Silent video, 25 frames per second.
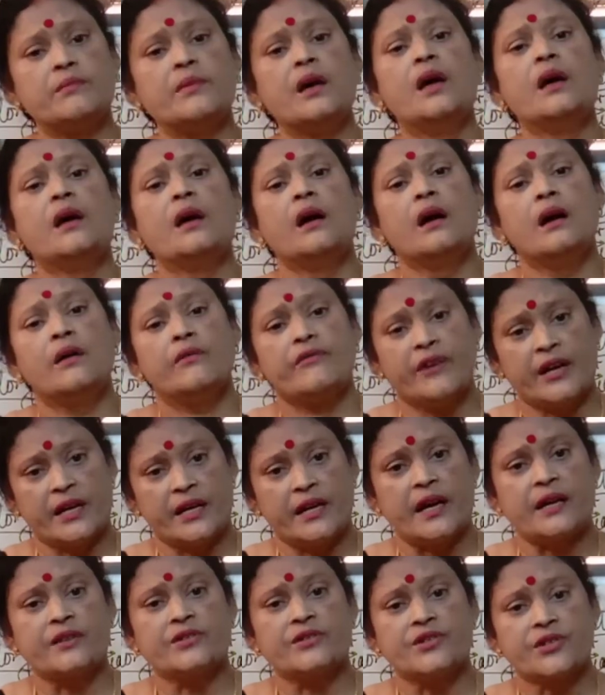
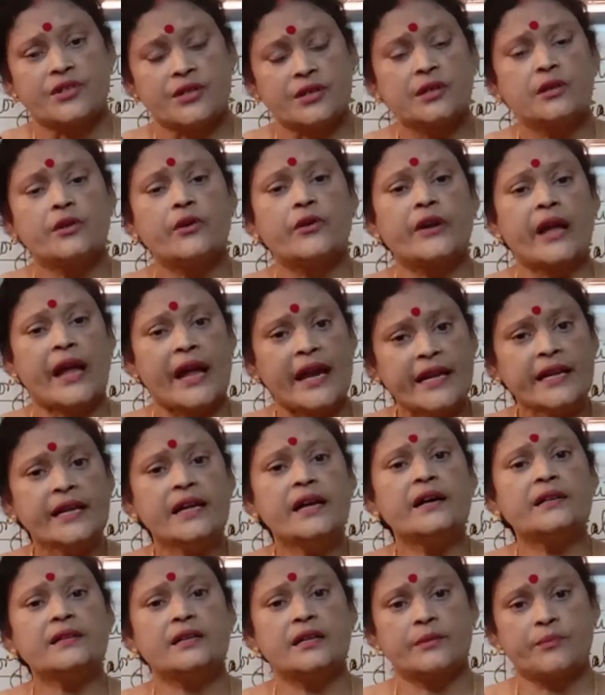financial or any other
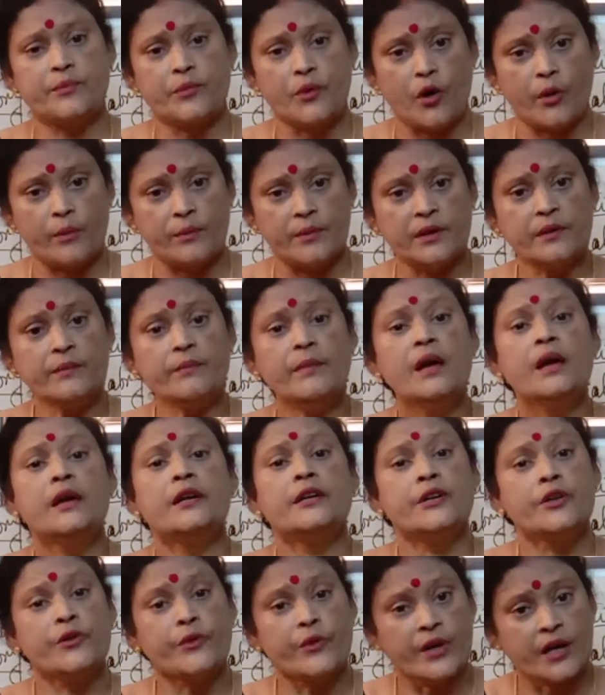problem
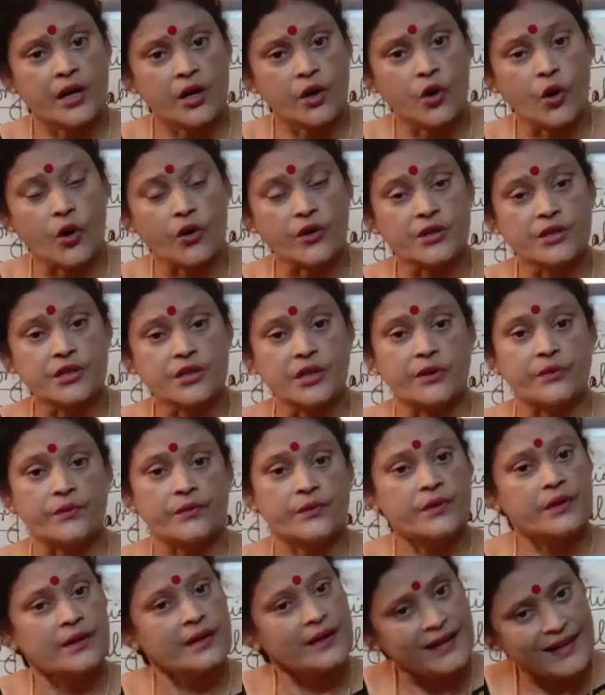during lockdown.
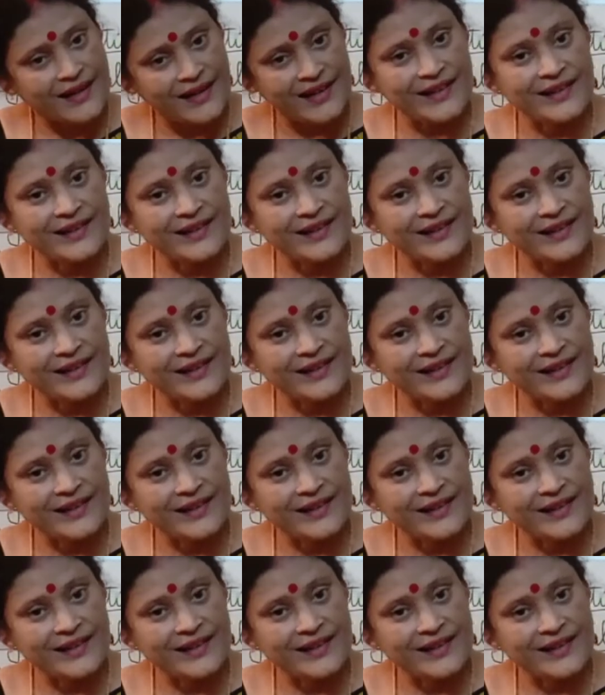Clear?